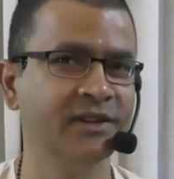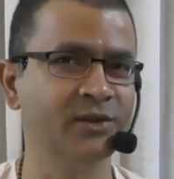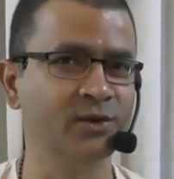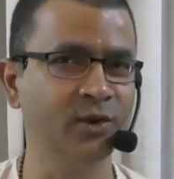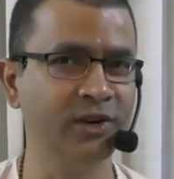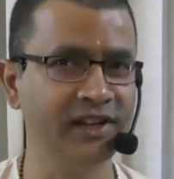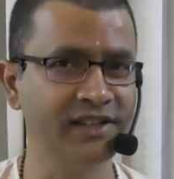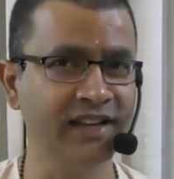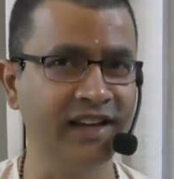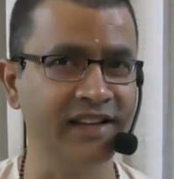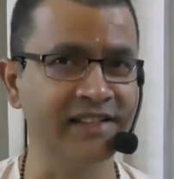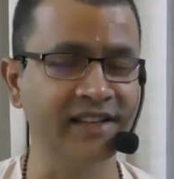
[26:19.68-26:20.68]
So he
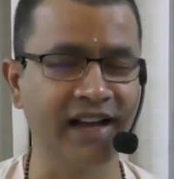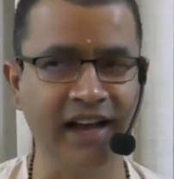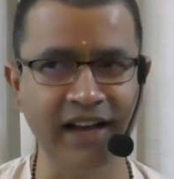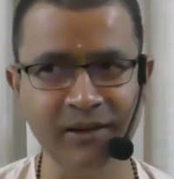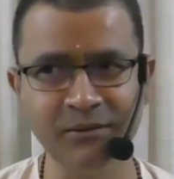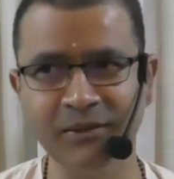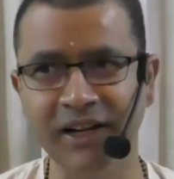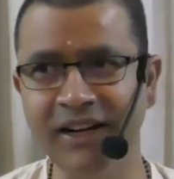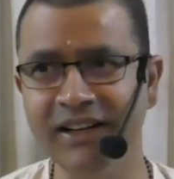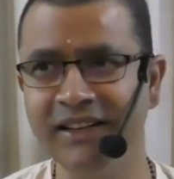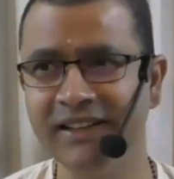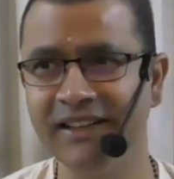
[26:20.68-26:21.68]
says, I am that
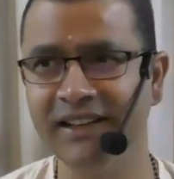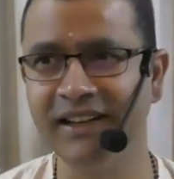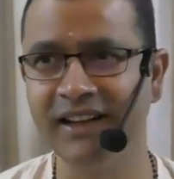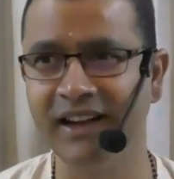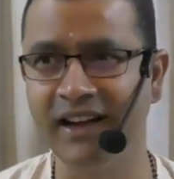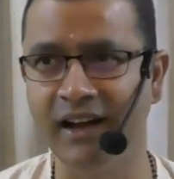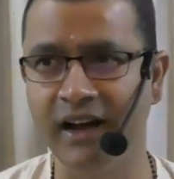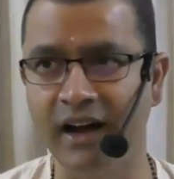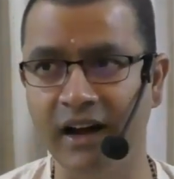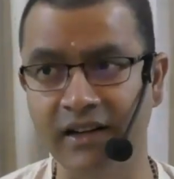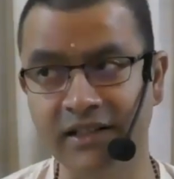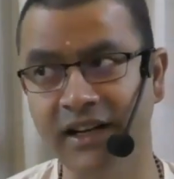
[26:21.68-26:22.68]

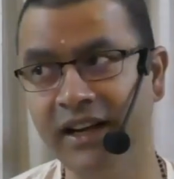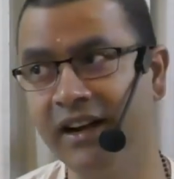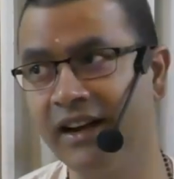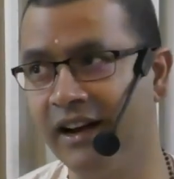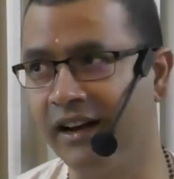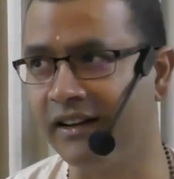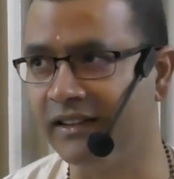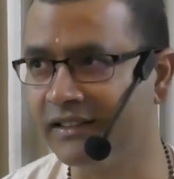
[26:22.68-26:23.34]
Akshaya Kala.